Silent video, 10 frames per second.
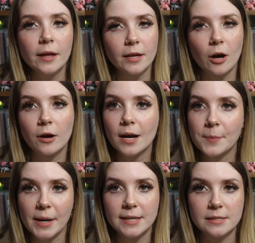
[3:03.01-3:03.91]
They are a
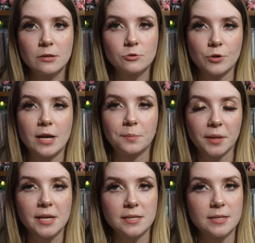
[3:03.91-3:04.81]
buy, sell, trade
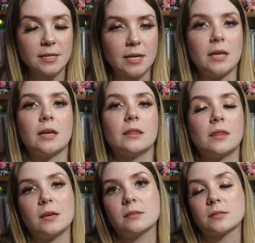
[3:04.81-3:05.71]
place. They take in
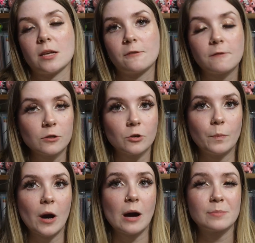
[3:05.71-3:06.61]
things like
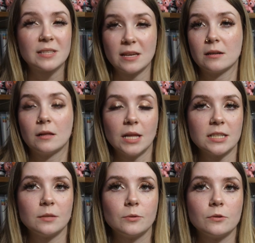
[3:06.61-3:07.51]
Funko Pops and
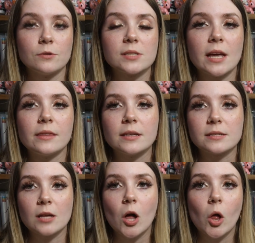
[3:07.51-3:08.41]
collectibles, and they
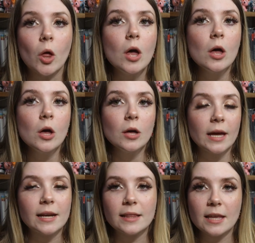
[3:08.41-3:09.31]
sell
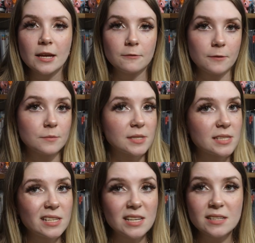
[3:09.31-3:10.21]
anything from
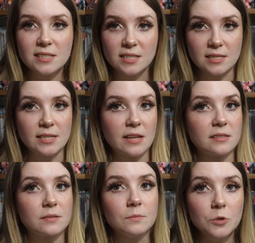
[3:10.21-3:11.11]
CDs,
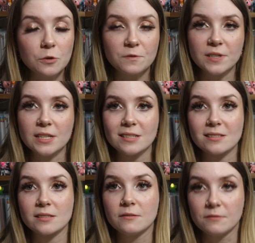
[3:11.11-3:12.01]
cassettes,
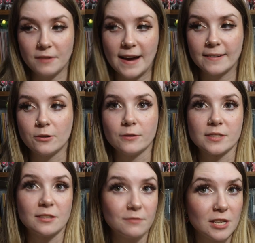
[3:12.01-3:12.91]
movies,
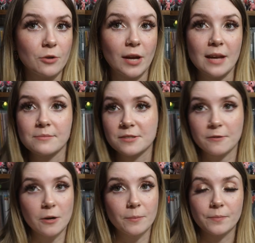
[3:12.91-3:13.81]
vinyl, to video games
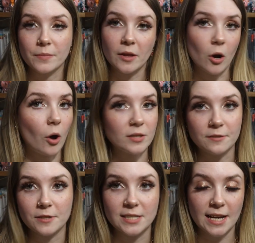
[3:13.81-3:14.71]
from all
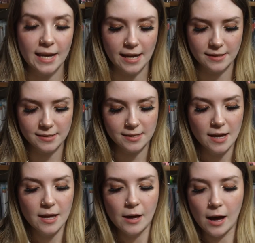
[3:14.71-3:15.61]
different decades.
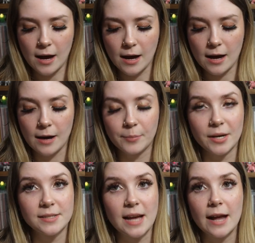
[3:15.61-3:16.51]
Uh,
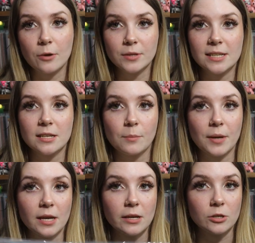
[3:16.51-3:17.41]
but I only ended up
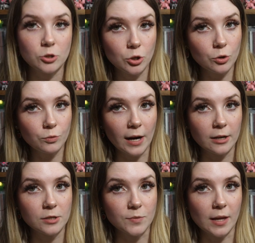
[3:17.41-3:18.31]
picking two
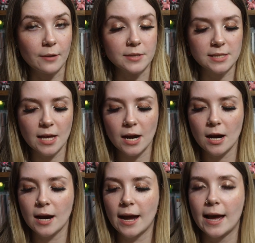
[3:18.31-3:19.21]
records while I was
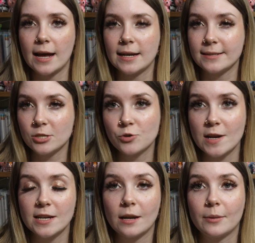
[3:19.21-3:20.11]
there, and I did
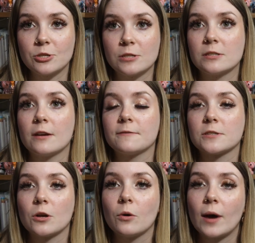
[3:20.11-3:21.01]
trade in a bunch of stuff,
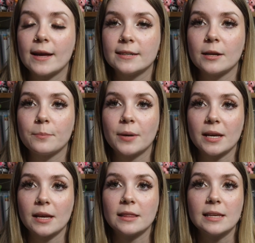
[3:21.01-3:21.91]
so I ended up
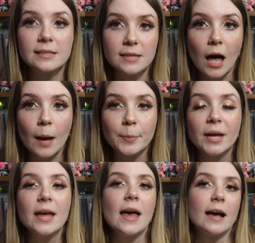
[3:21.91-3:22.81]
picking these up,
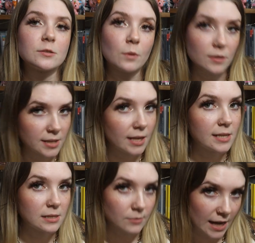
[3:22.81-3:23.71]
as well as
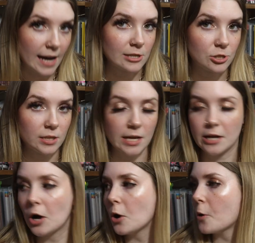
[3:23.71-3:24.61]
getting some cash to
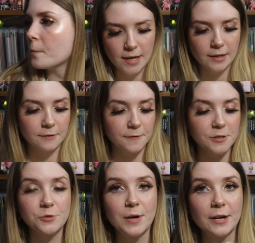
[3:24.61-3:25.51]
take home. The
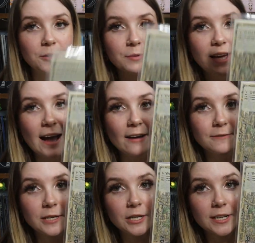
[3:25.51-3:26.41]
first record we
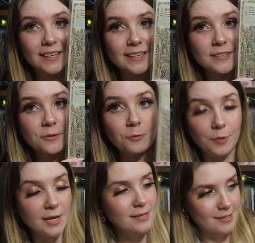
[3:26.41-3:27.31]
have here is
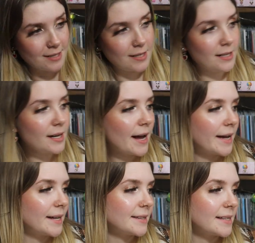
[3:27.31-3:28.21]
Weezer,
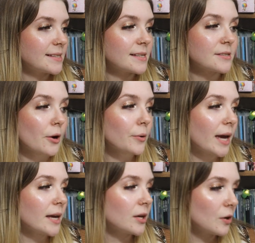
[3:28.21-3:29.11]
and this is
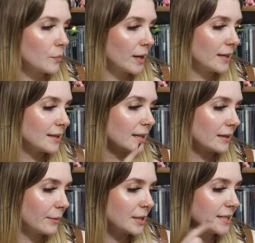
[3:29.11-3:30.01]
OK Human, the
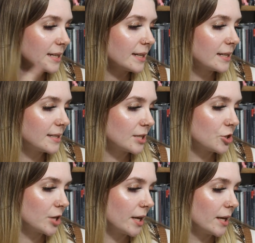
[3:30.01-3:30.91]
limited
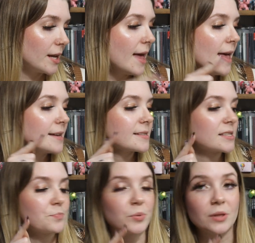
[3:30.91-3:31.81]
edition
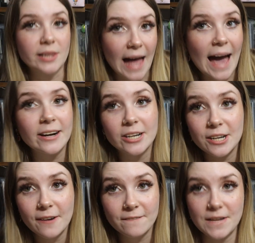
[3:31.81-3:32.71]

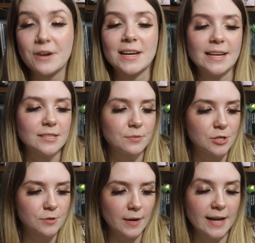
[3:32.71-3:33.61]
splatter variant,
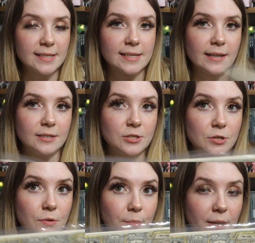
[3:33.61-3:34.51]
which is why I decided
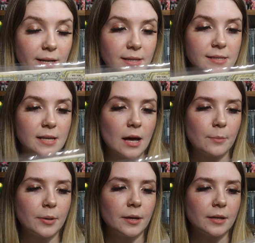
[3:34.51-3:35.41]
to pick this up.